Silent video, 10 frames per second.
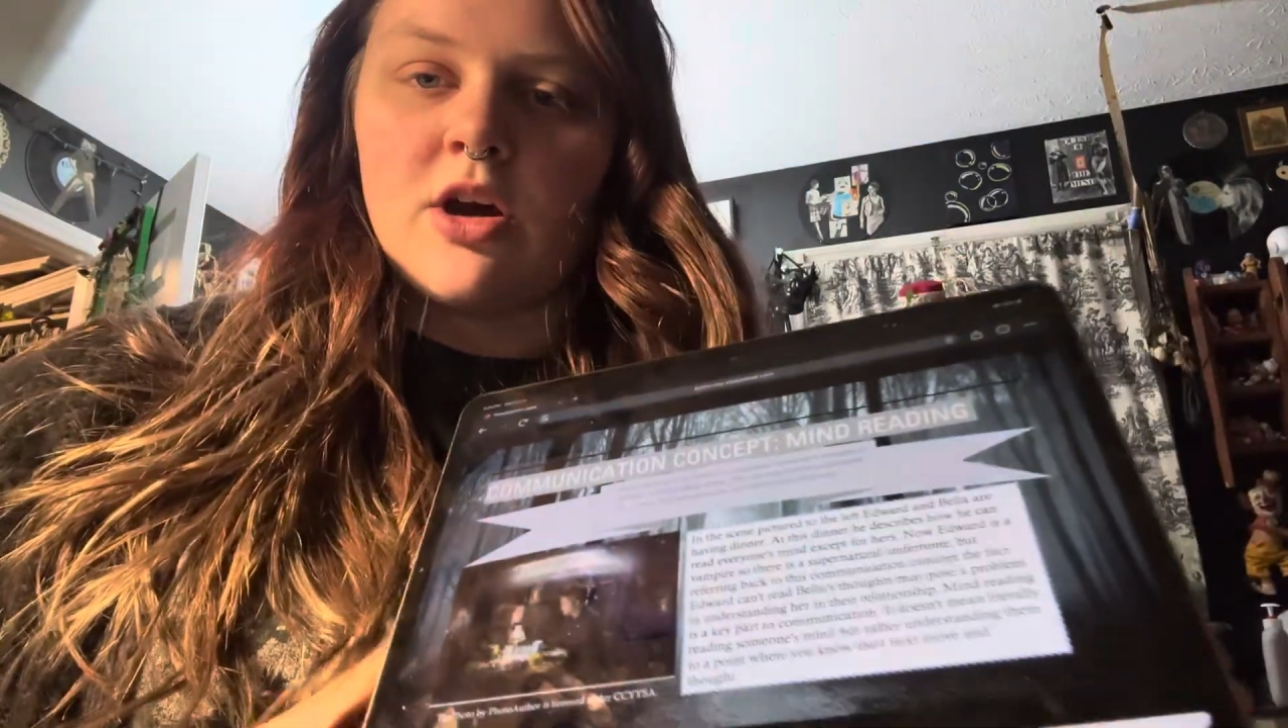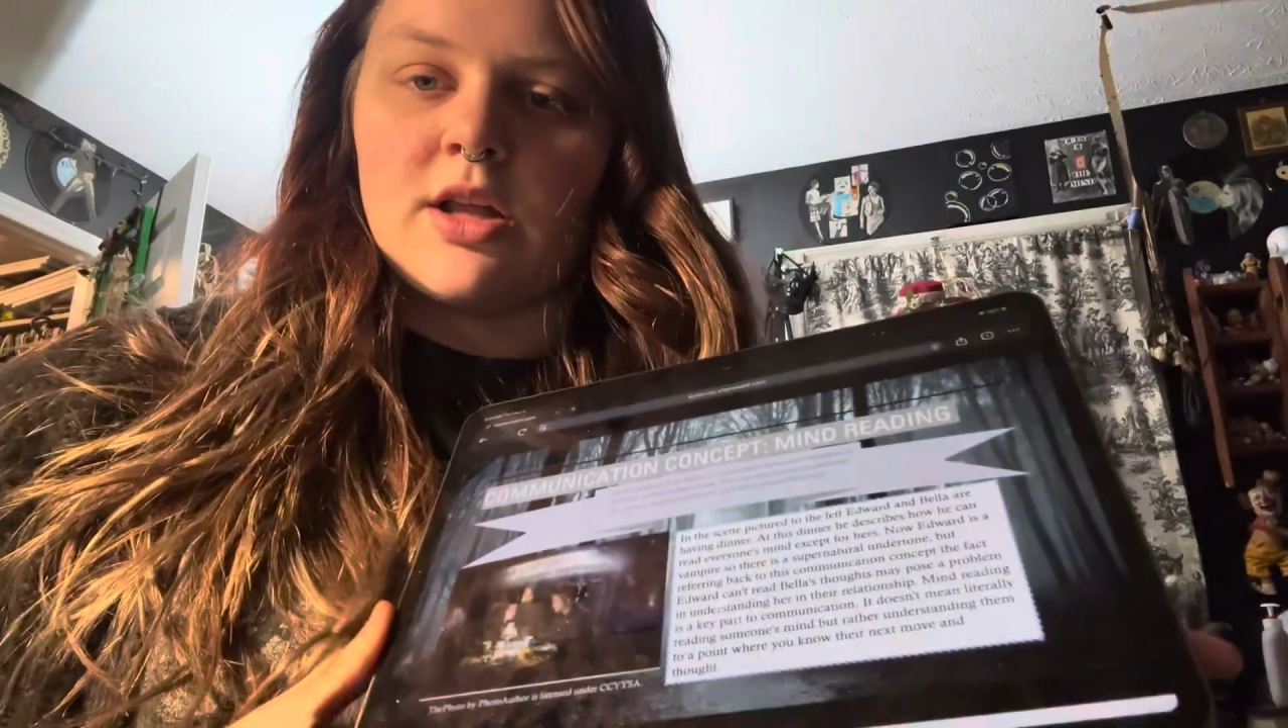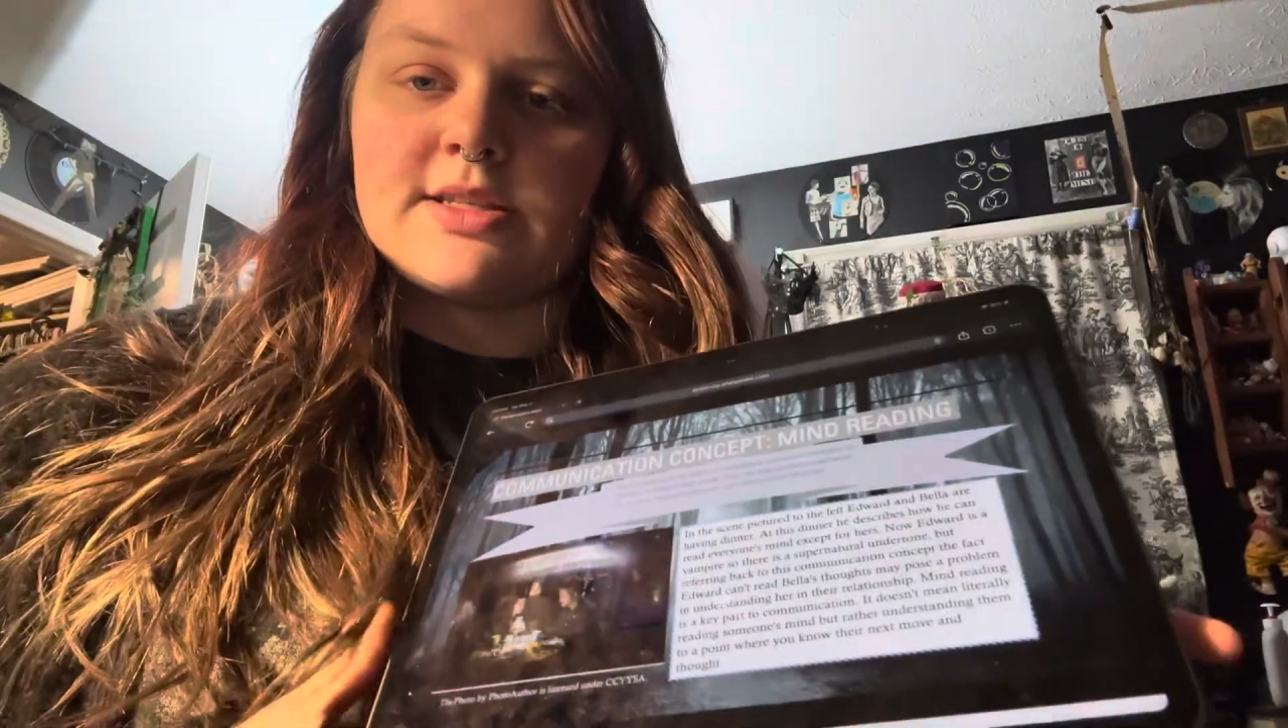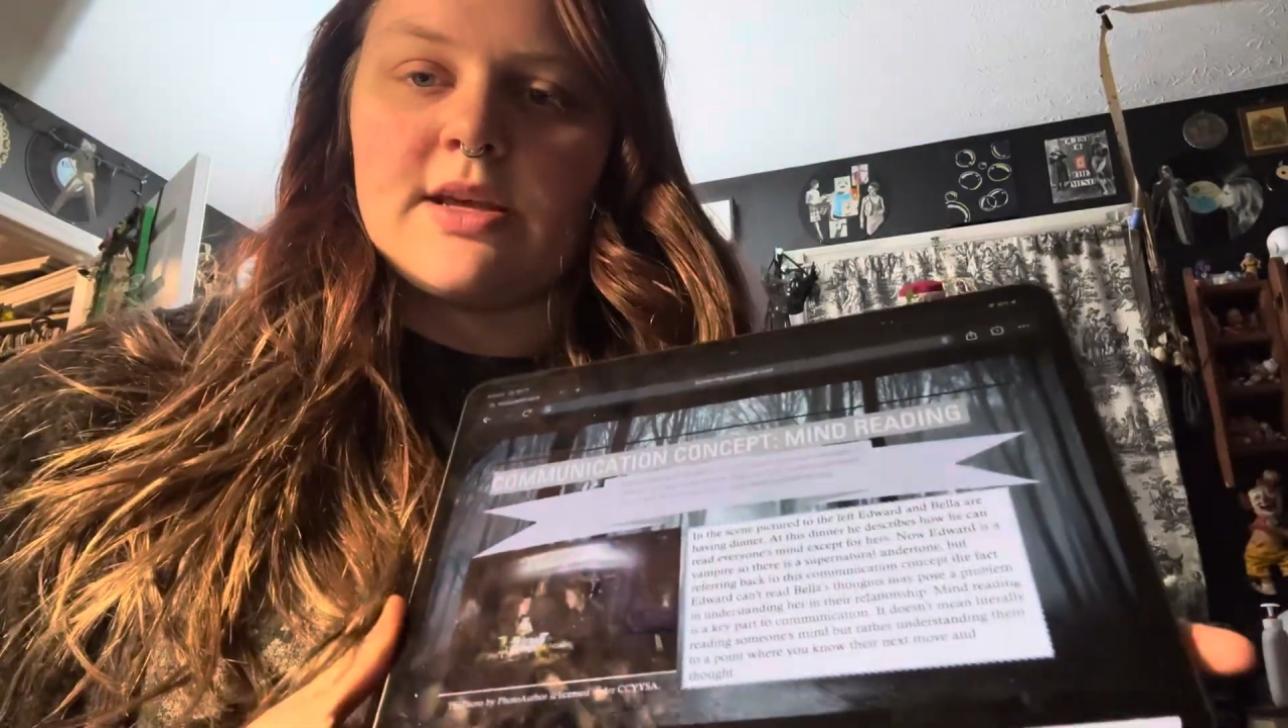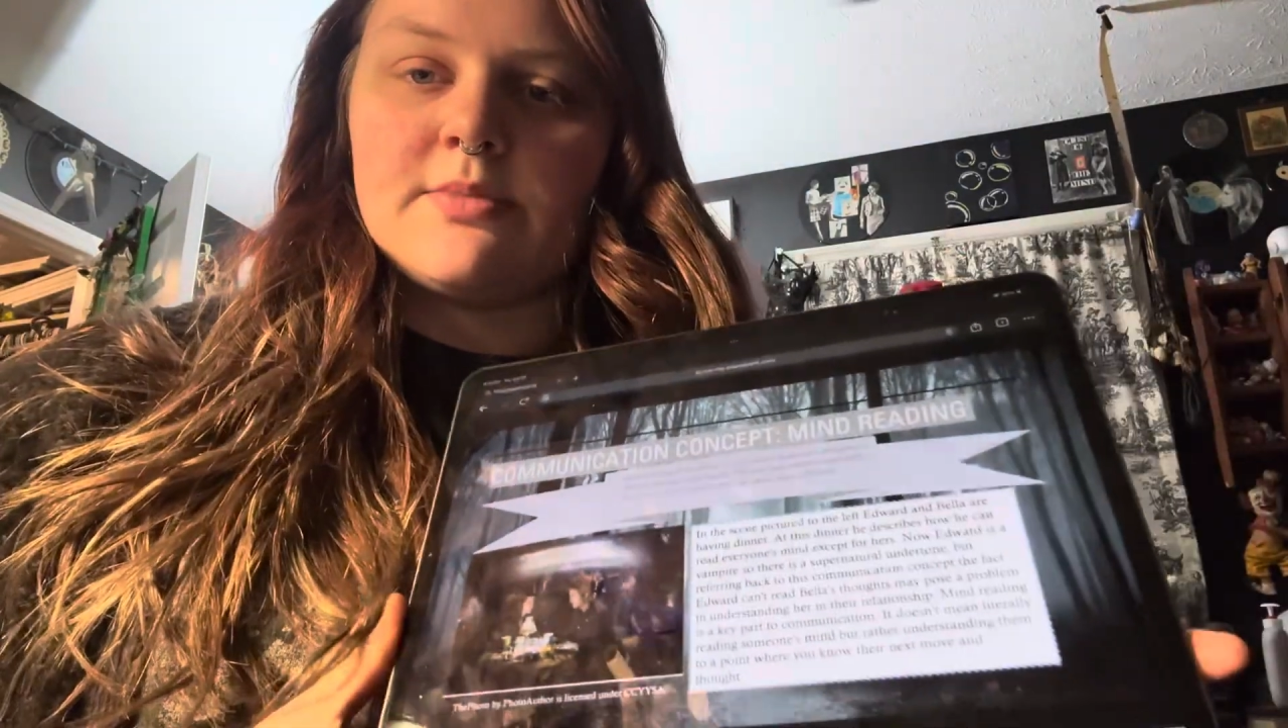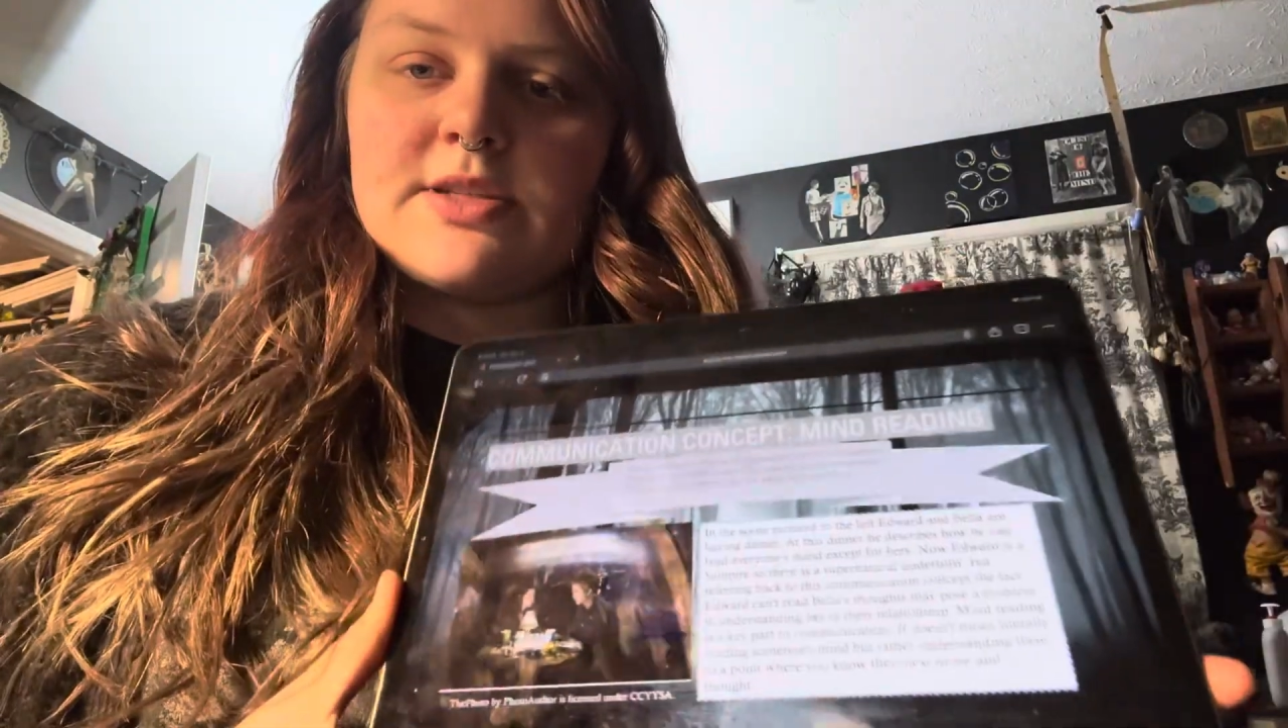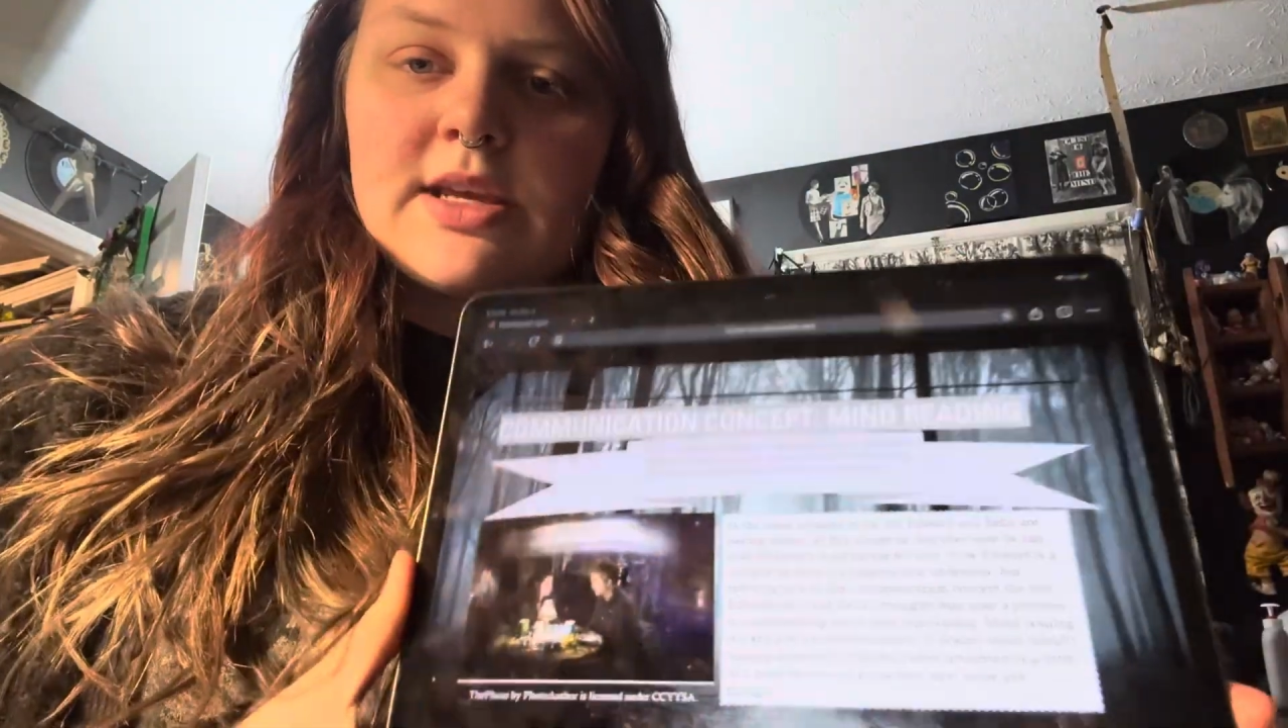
concept